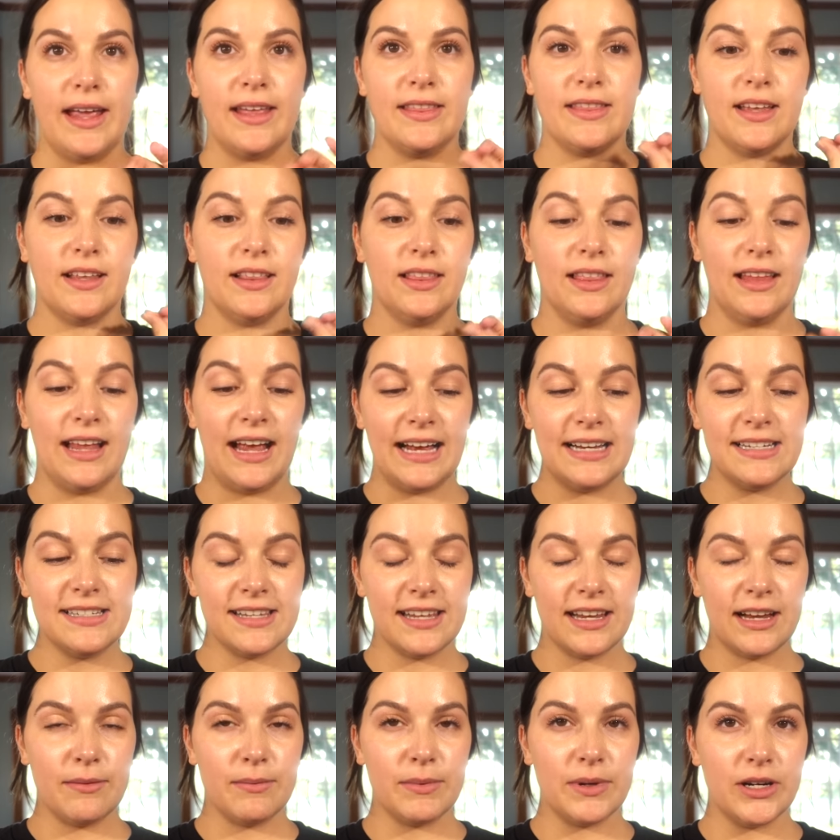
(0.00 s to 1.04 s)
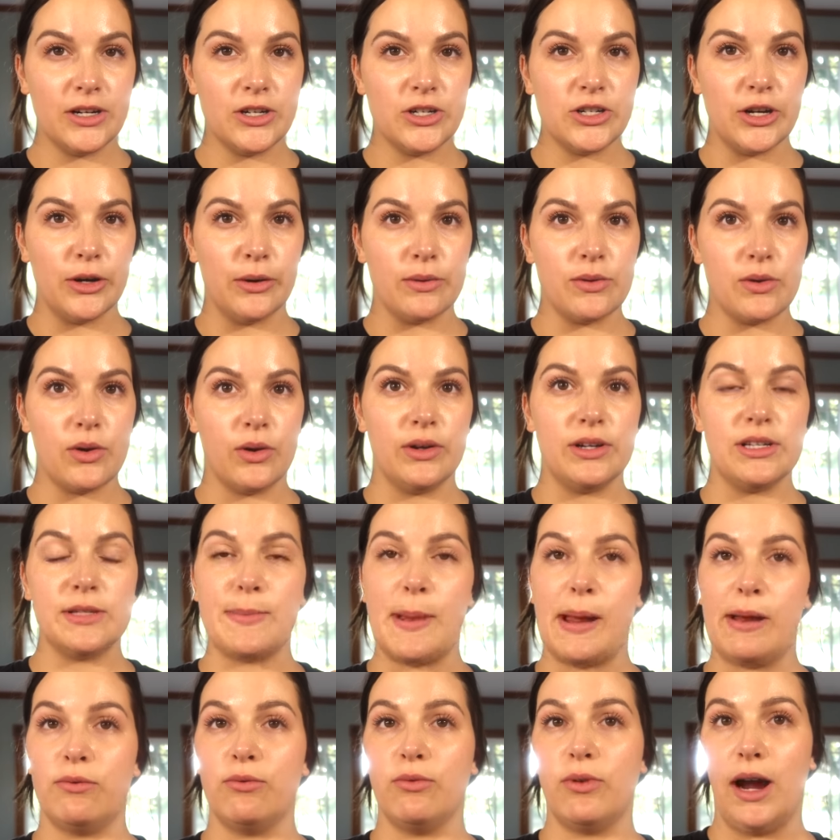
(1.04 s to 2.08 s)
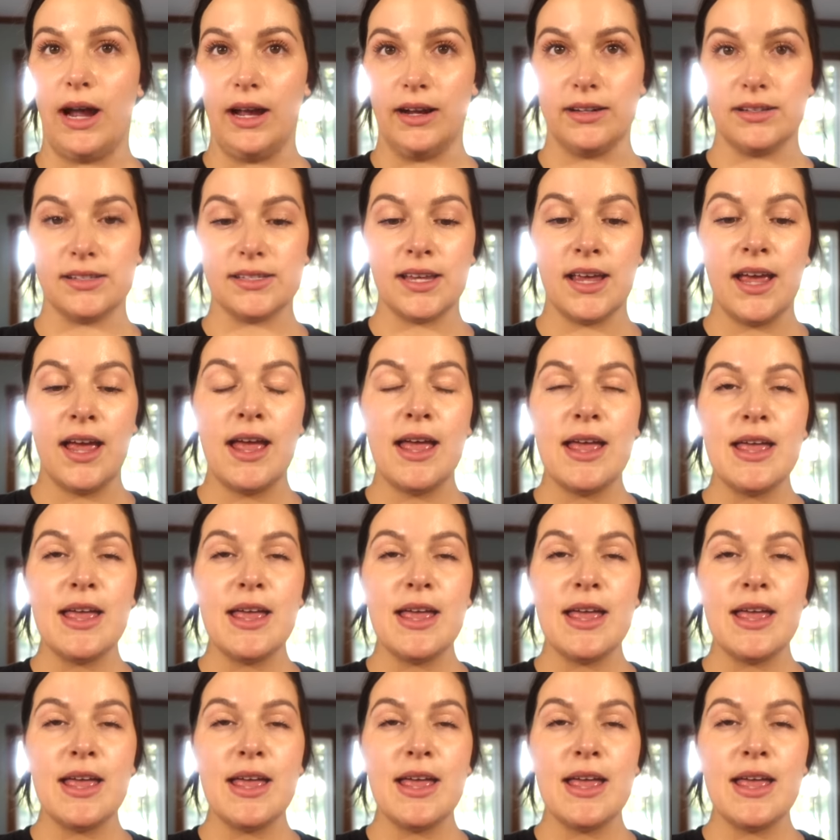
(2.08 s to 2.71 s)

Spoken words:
and the last thing I'm gonna share with y'all is my rugs.